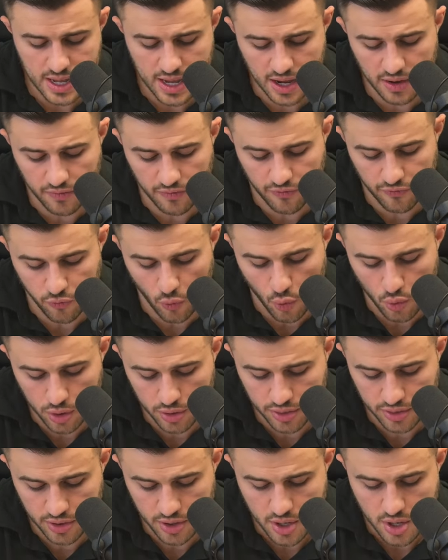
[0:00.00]
In
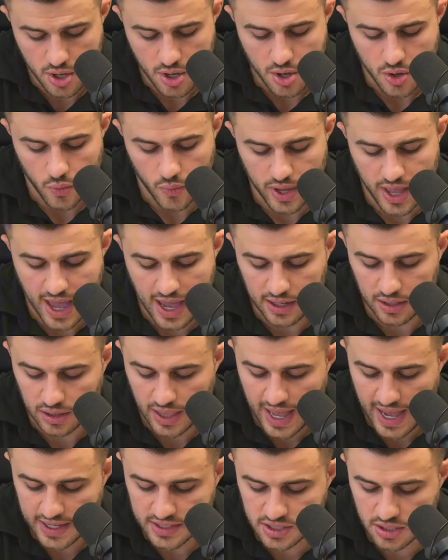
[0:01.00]
fourth, we had
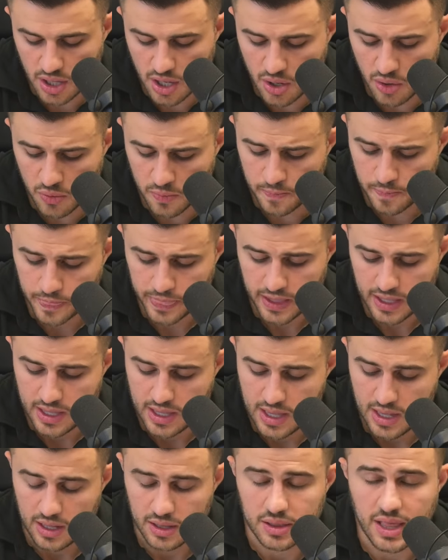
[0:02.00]
Laszlo.
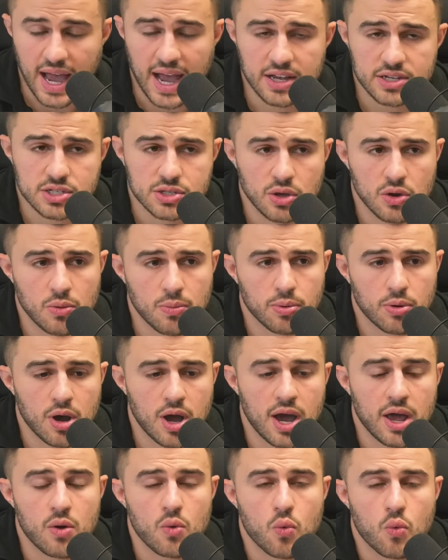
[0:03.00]
Laszlo
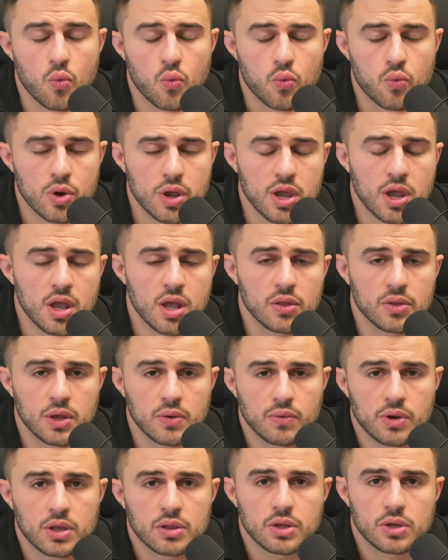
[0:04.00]
brought really,
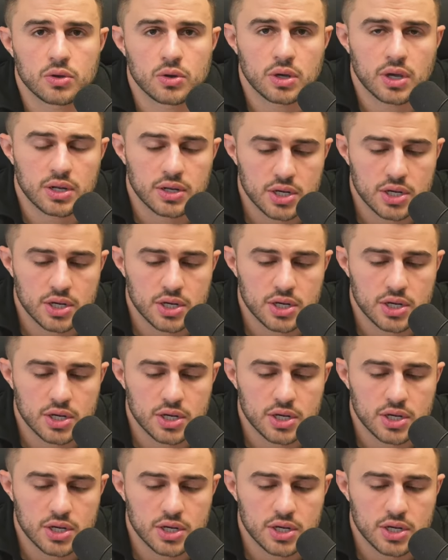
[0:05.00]
really good